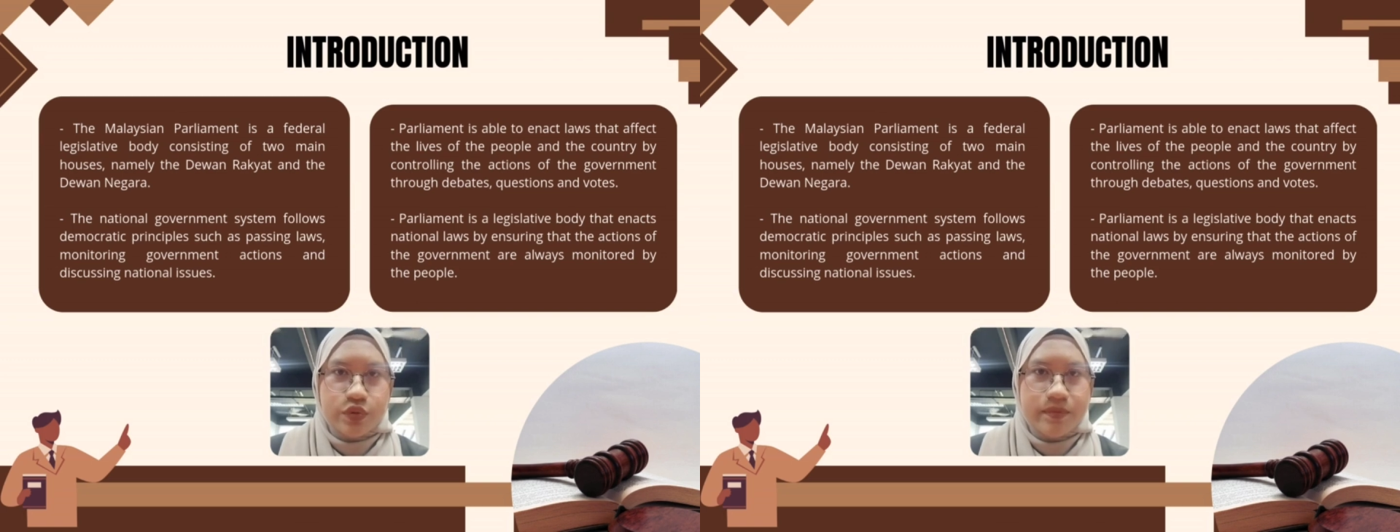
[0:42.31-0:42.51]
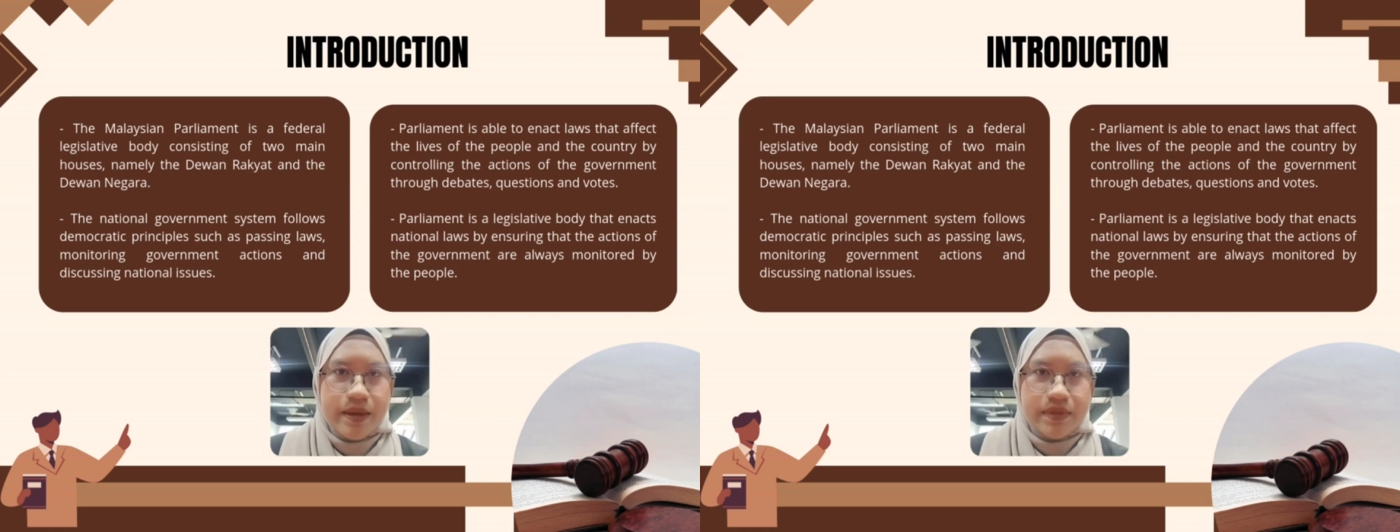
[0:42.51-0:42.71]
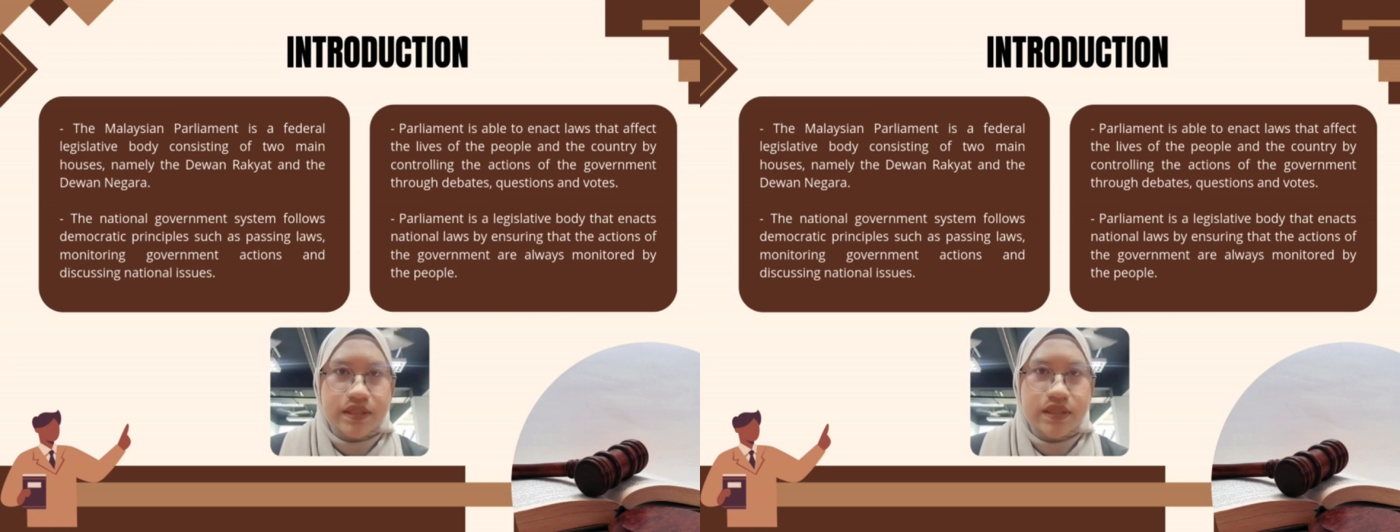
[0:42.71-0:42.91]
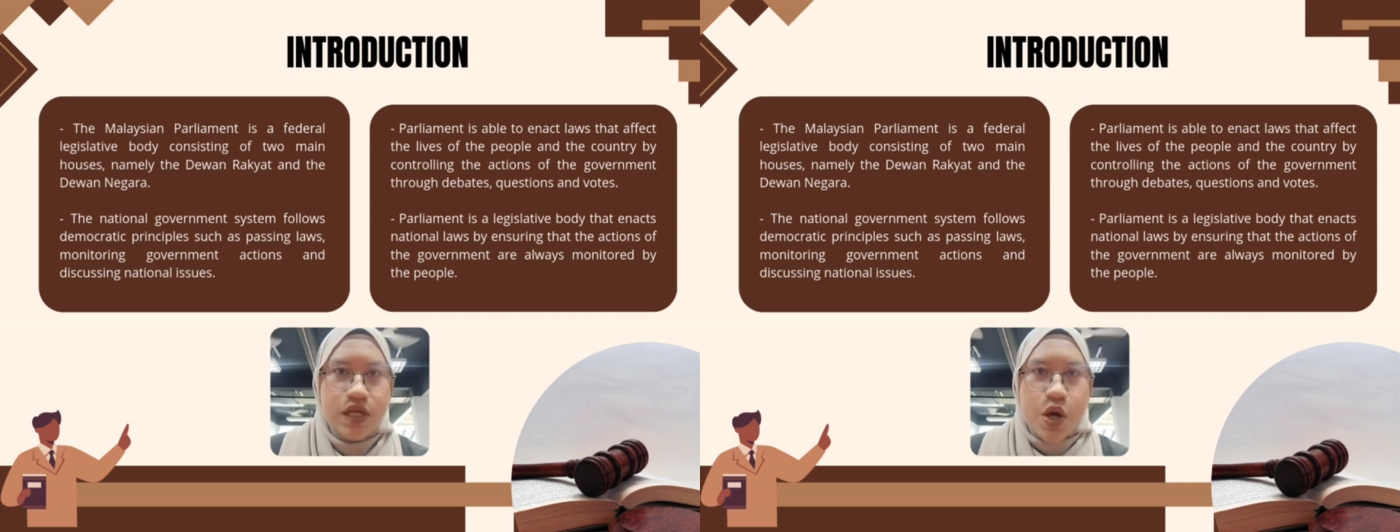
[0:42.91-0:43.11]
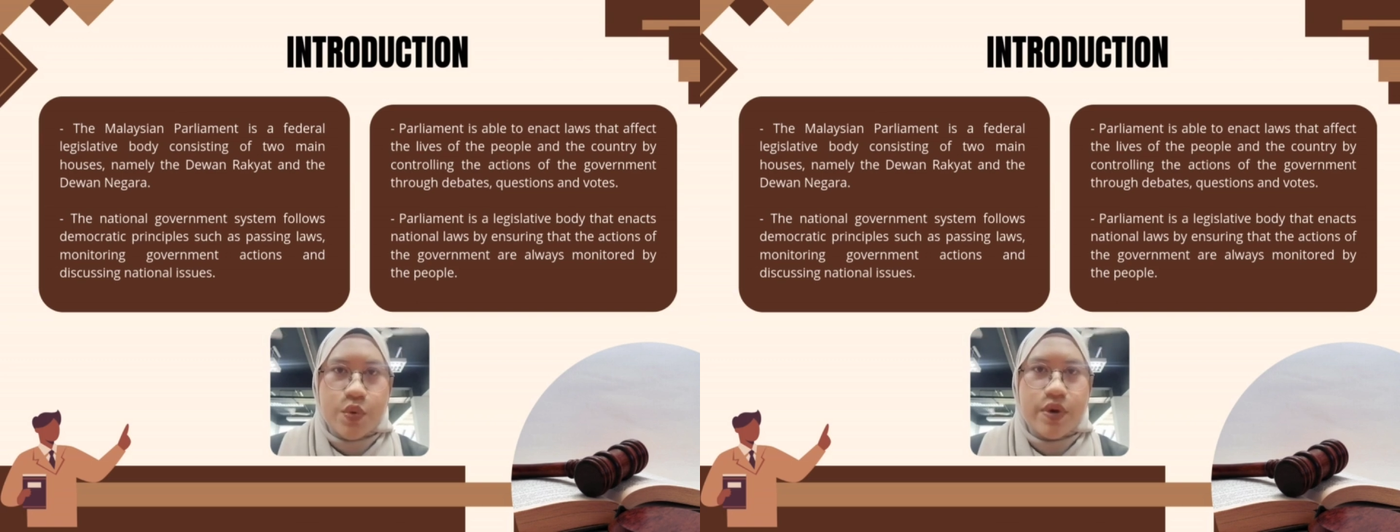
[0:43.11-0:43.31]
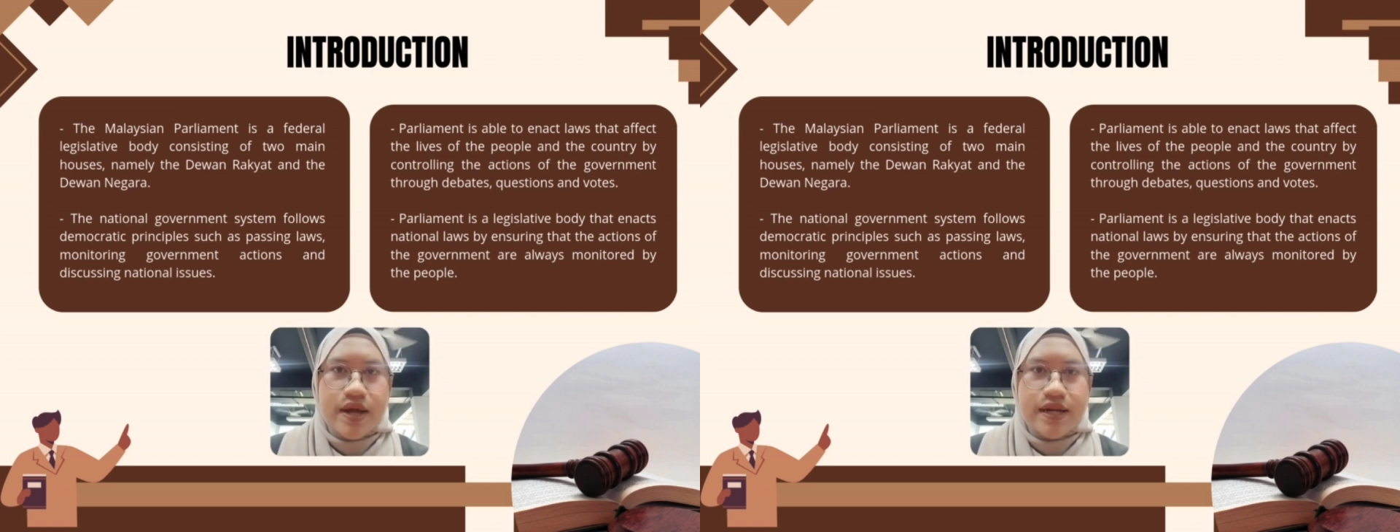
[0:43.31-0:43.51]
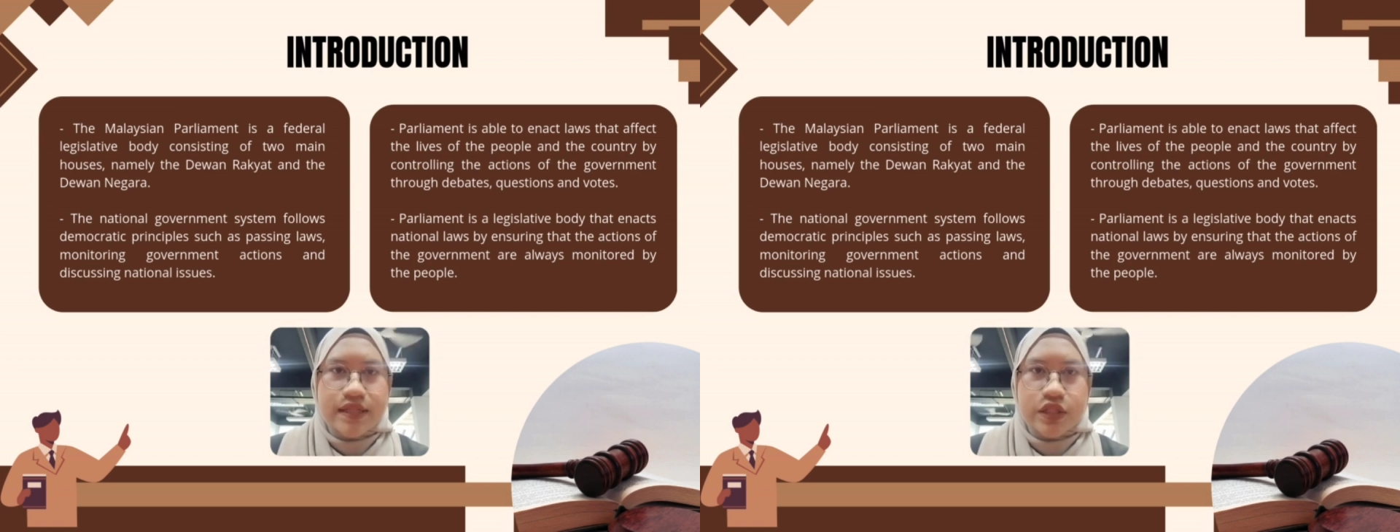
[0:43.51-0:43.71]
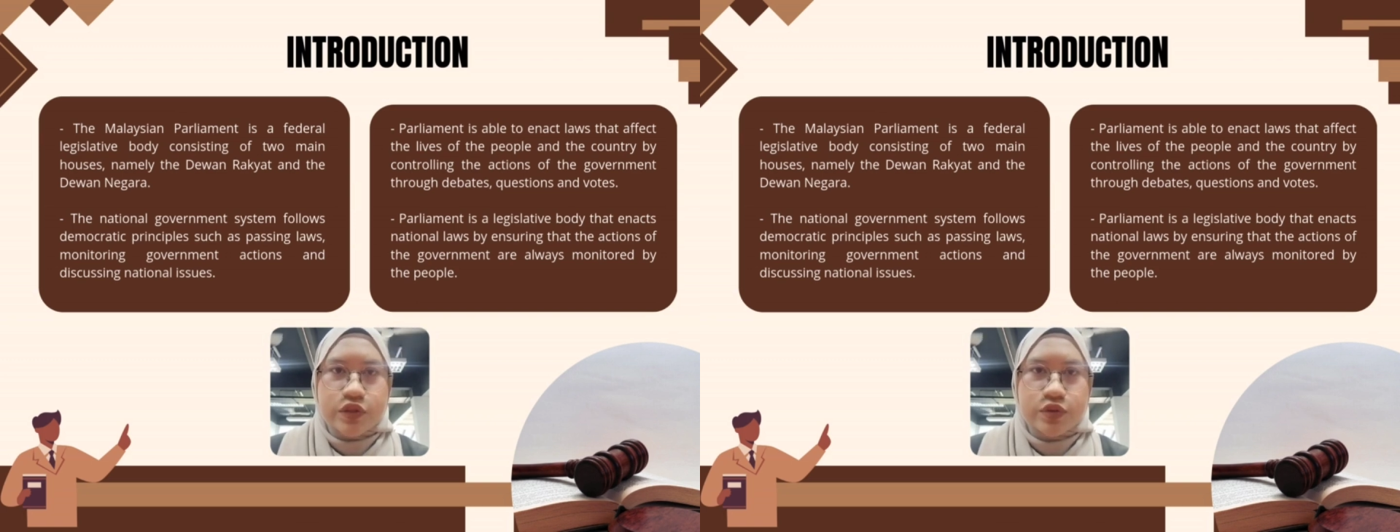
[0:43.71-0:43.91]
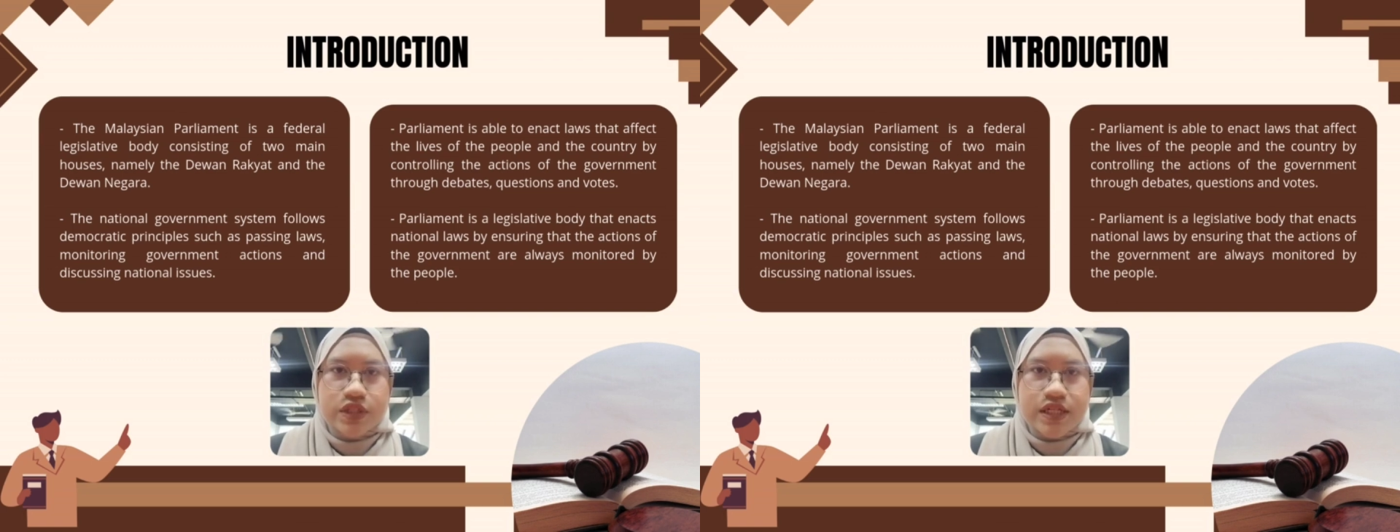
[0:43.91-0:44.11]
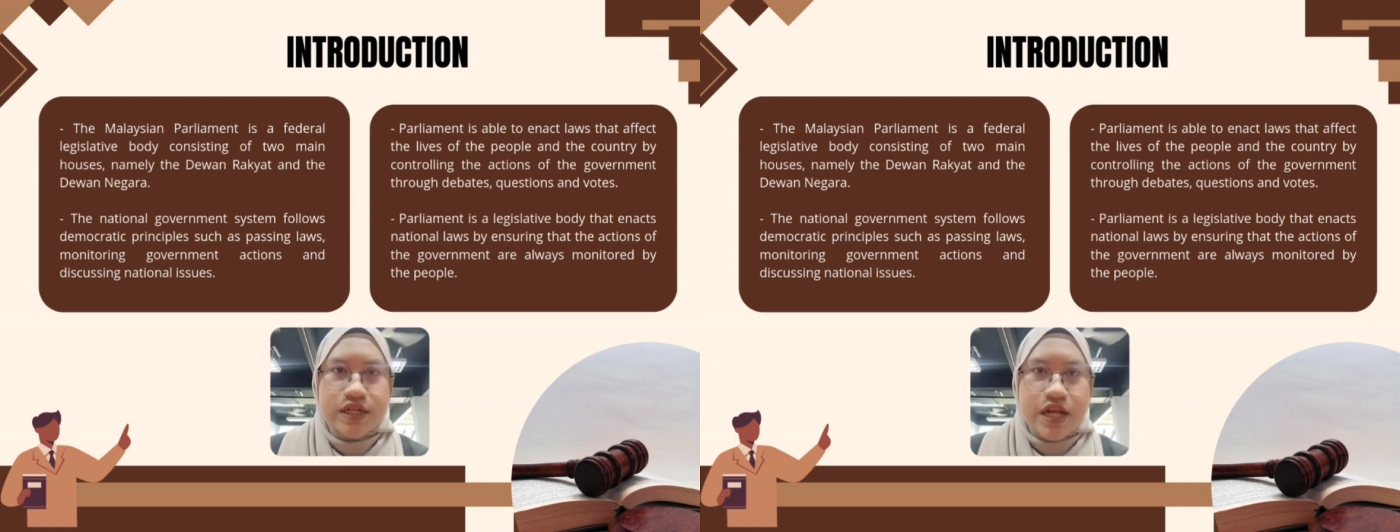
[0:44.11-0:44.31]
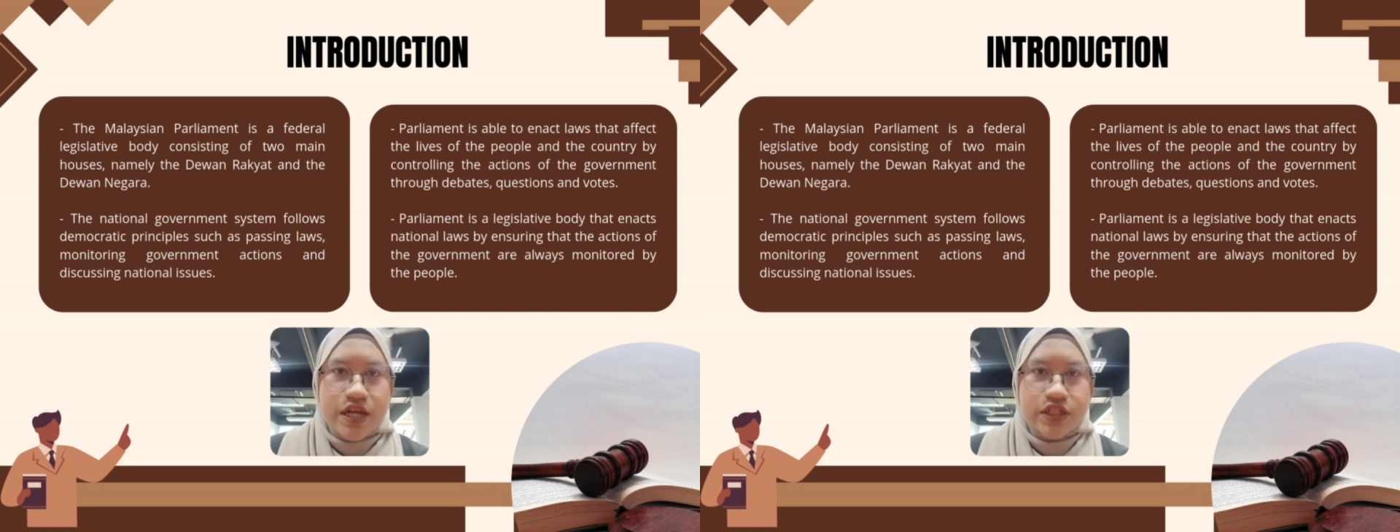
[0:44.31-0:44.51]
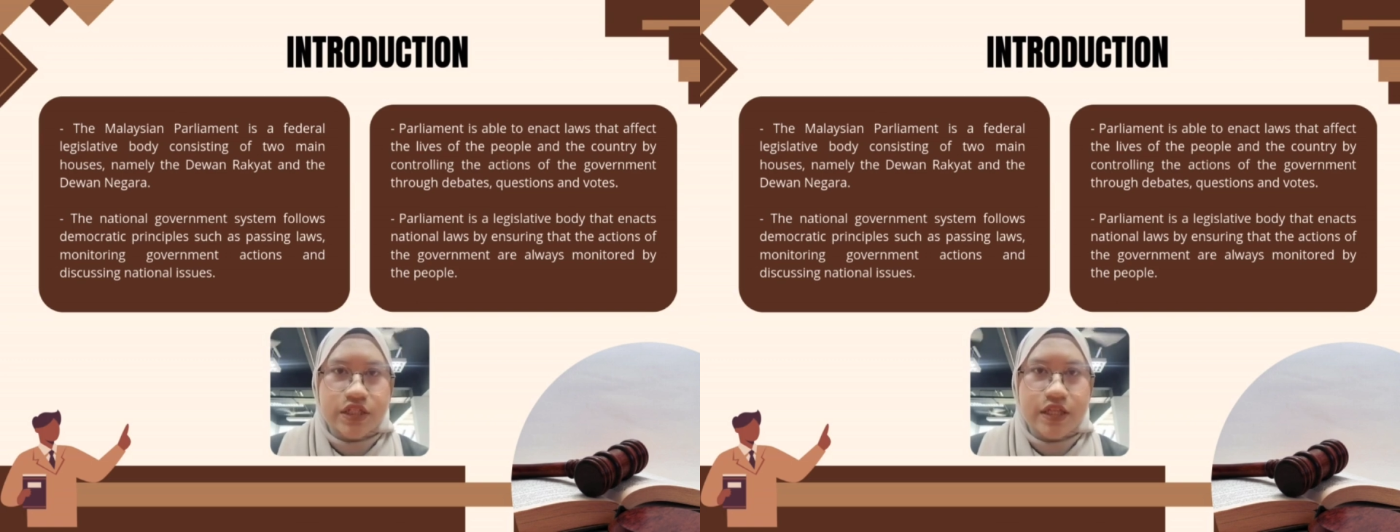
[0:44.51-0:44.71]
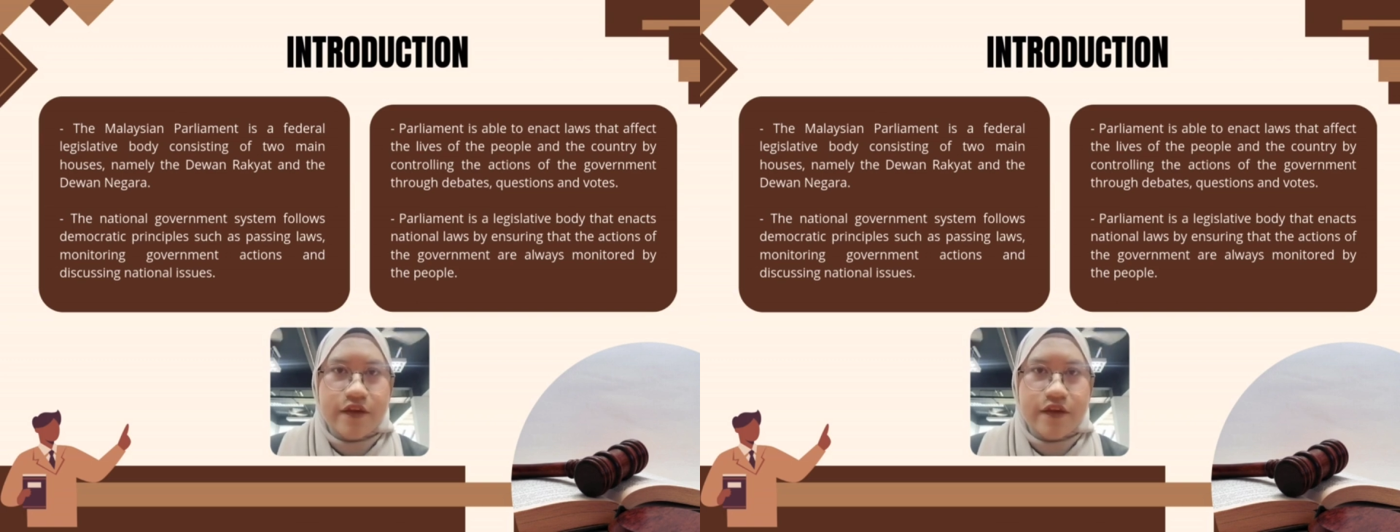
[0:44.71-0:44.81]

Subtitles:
members who are elected through general election